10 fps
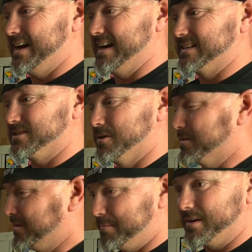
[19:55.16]
So
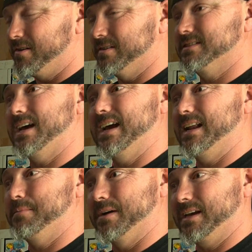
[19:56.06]
I'm going to go inside.
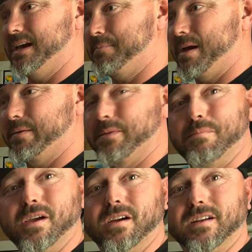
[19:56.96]
I'm going to kick back with a
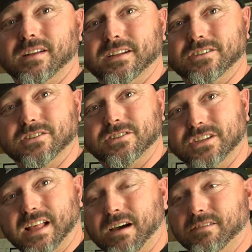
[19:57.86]
beer and just
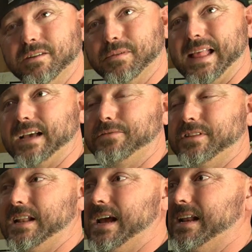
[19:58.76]
chill out and relax for
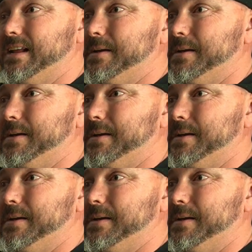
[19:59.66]
the night.